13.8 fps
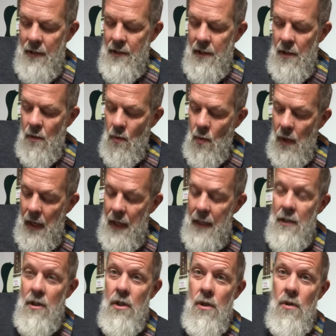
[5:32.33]
So
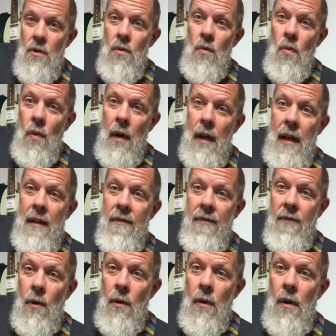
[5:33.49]
1, 2, 1,
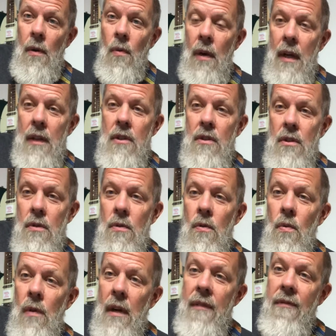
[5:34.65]
4, 1, 2,
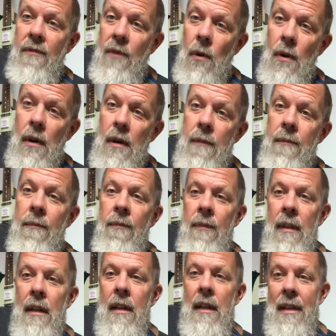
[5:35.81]
1, 4,
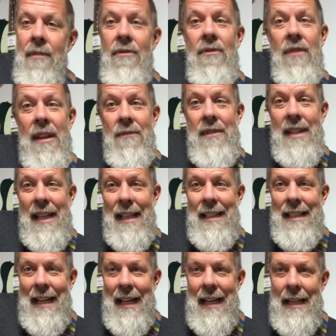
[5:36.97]
15
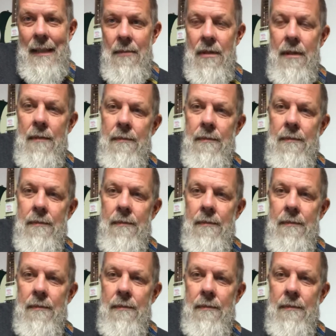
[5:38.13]
times.